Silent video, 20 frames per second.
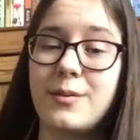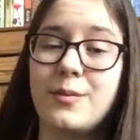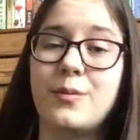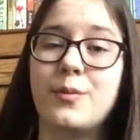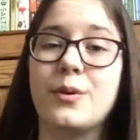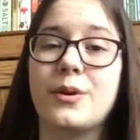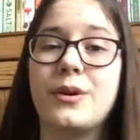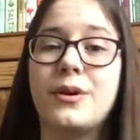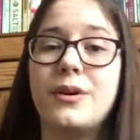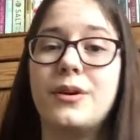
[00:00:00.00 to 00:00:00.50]

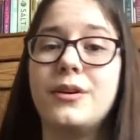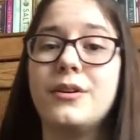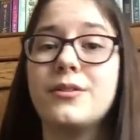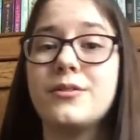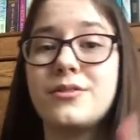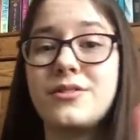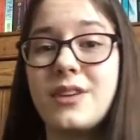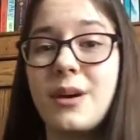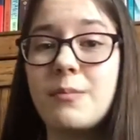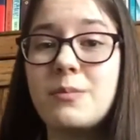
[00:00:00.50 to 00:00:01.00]
were your
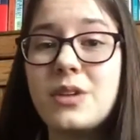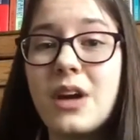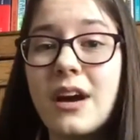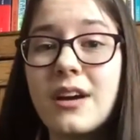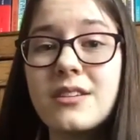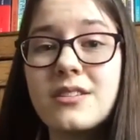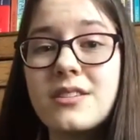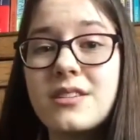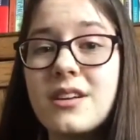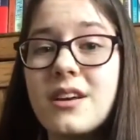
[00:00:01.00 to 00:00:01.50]

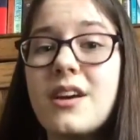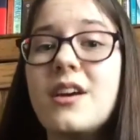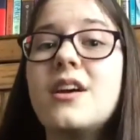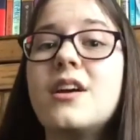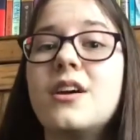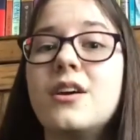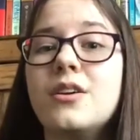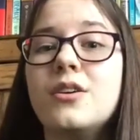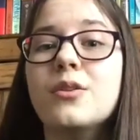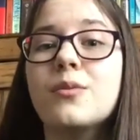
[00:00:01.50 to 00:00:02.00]
subject,
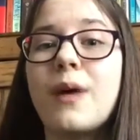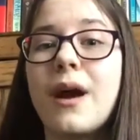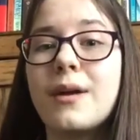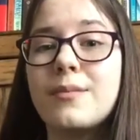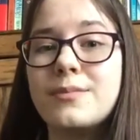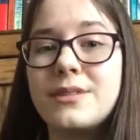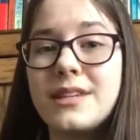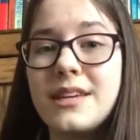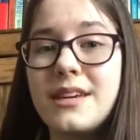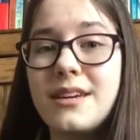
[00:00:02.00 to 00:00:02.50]
your rhyme
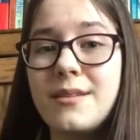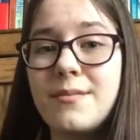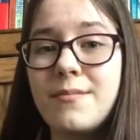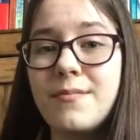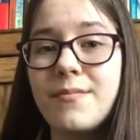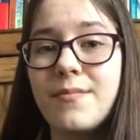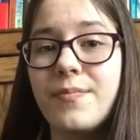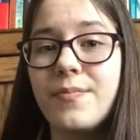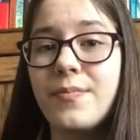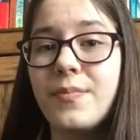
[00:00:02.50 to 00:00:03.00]

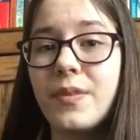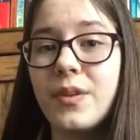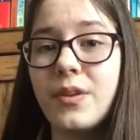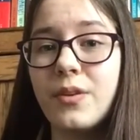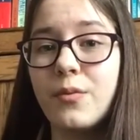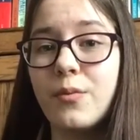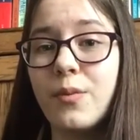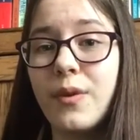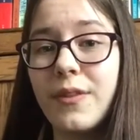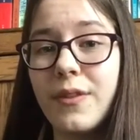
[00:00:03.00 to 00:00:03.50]
scheme,
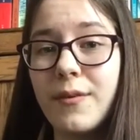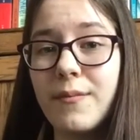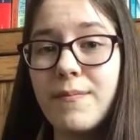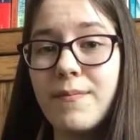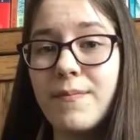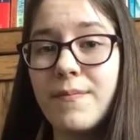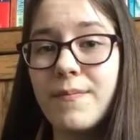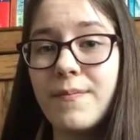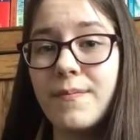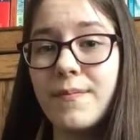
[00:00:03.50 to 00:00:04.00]

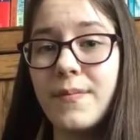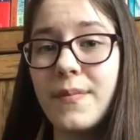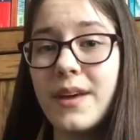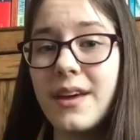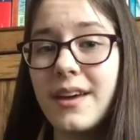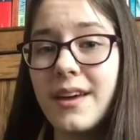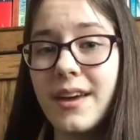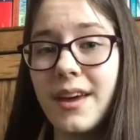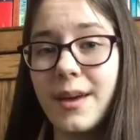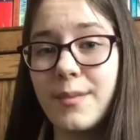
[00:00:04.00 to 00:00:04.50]
rhythm,
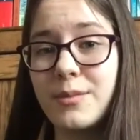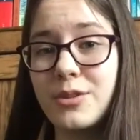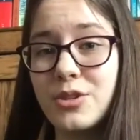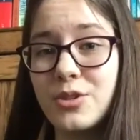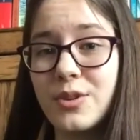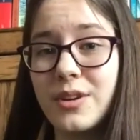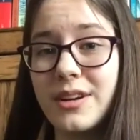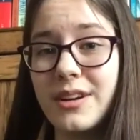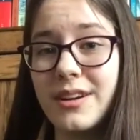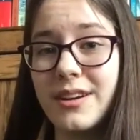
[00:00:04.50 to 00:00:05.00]

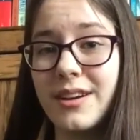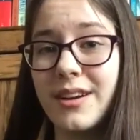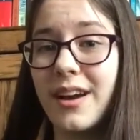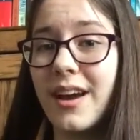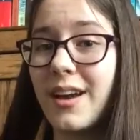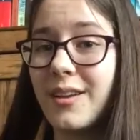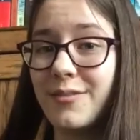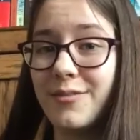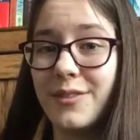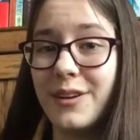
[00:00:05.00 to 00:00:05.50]
imagery,
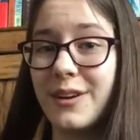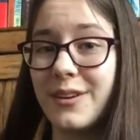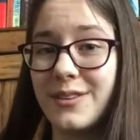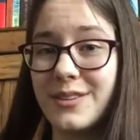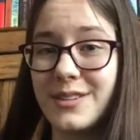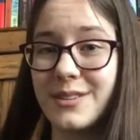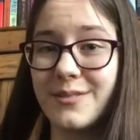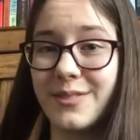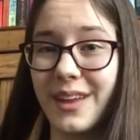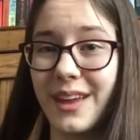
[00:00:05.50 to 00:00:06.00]
and
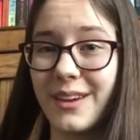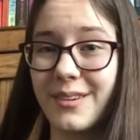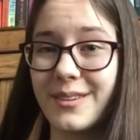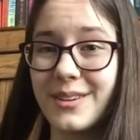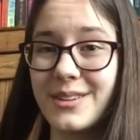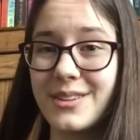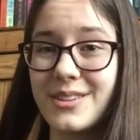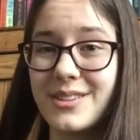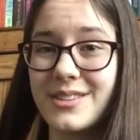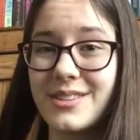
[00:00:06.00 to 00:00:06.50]
figurative
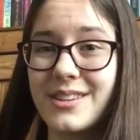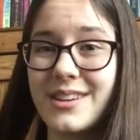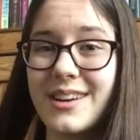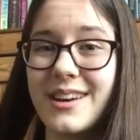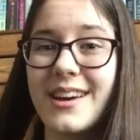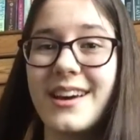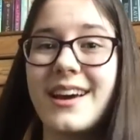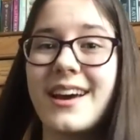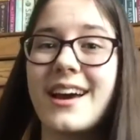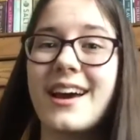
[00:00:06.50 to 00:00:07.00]
language.
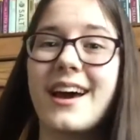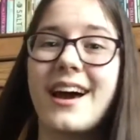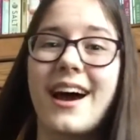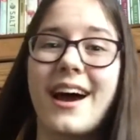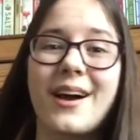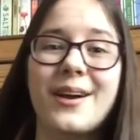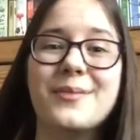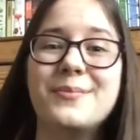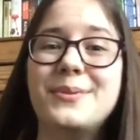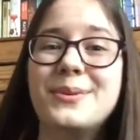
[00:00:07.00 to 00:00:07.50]
I
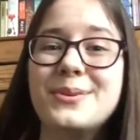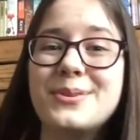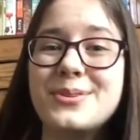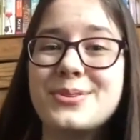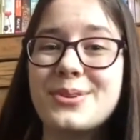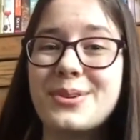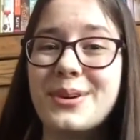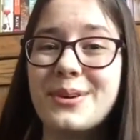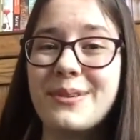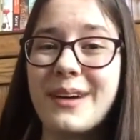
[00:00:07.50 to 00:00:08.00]
hope you
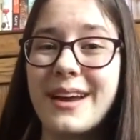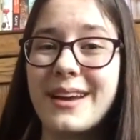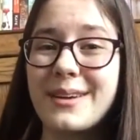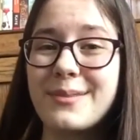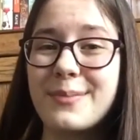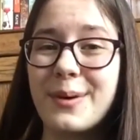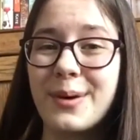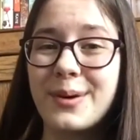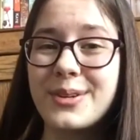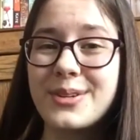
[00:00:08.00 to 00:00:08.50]
enjoy writing
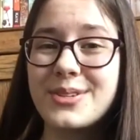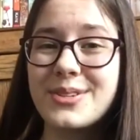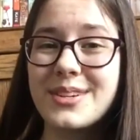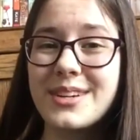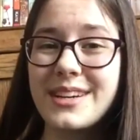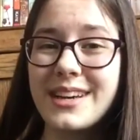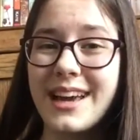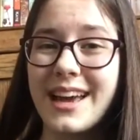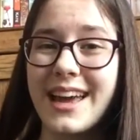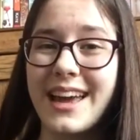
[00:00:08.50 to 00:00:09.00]

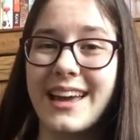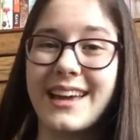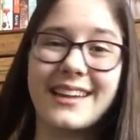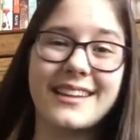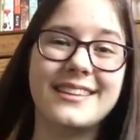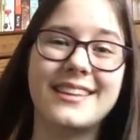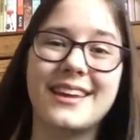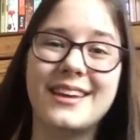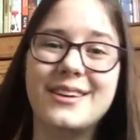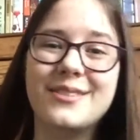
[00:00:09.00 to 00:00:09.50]
poetry,
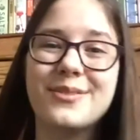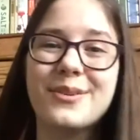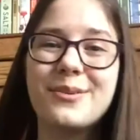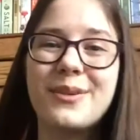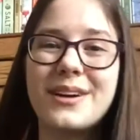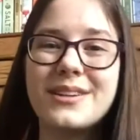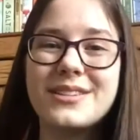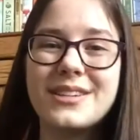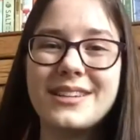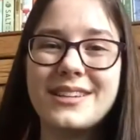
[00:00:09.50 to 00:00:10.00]
and thank you for
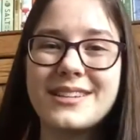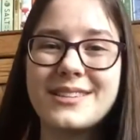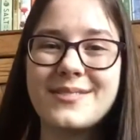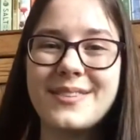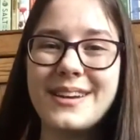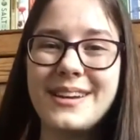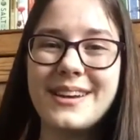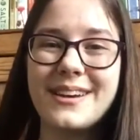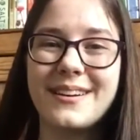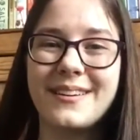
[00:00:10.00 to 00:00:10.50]
watching this
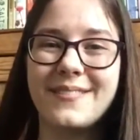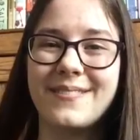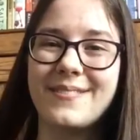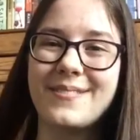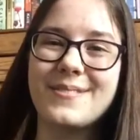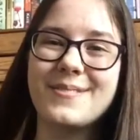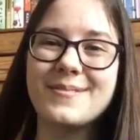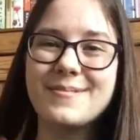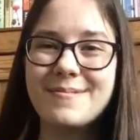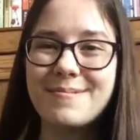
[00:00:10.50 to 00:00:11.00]
video.
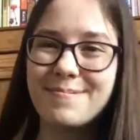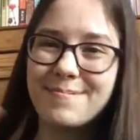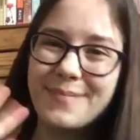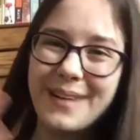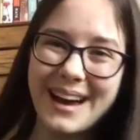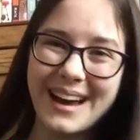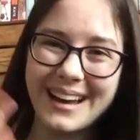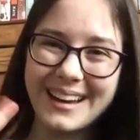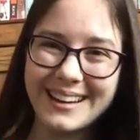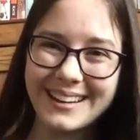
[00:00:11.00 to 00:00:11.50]

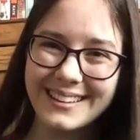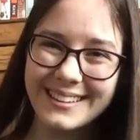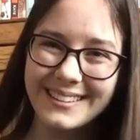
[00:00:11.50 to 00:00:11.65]
Bye!